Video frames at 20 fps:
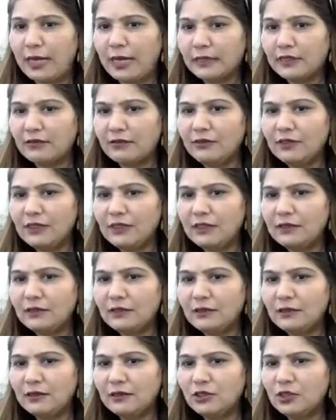activity
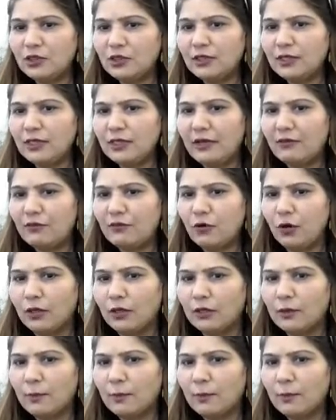the children have got.